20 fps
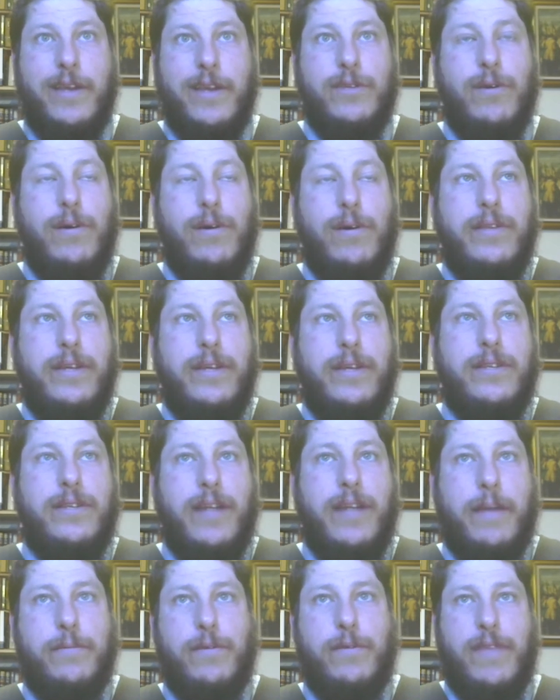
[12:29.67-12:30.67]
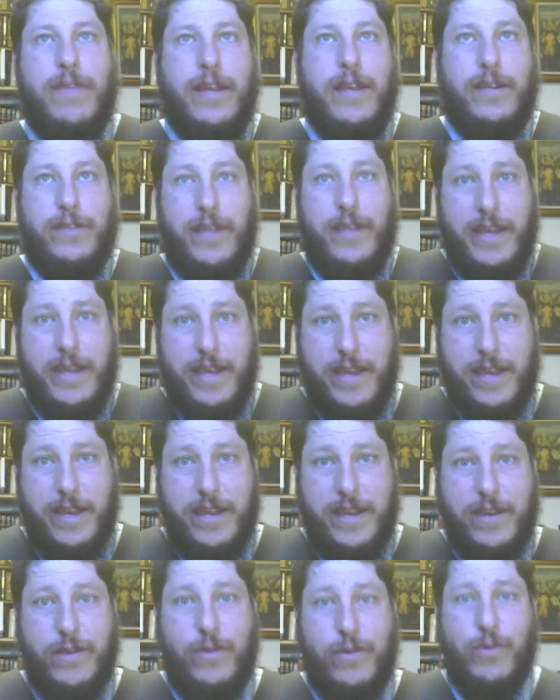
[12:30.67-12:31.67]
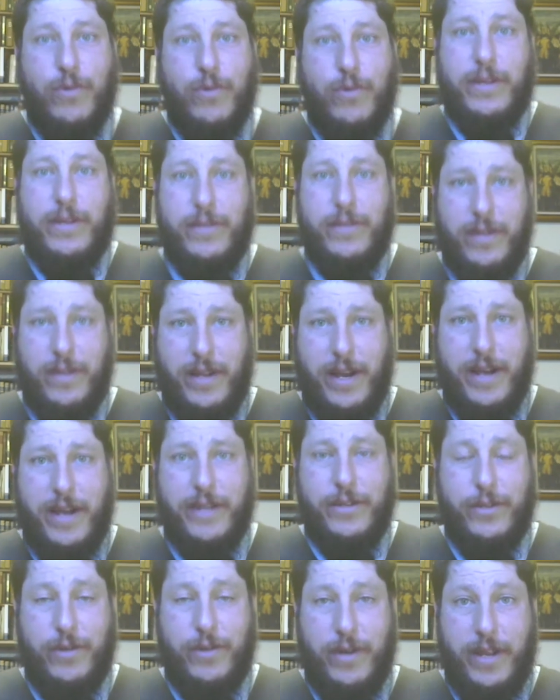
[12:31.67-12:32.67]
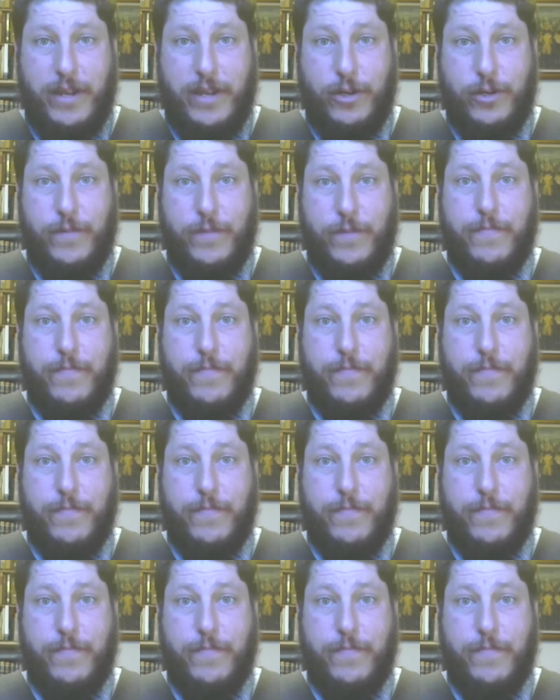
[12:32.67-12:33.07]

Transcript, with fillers: So all these types of things increase the consternation,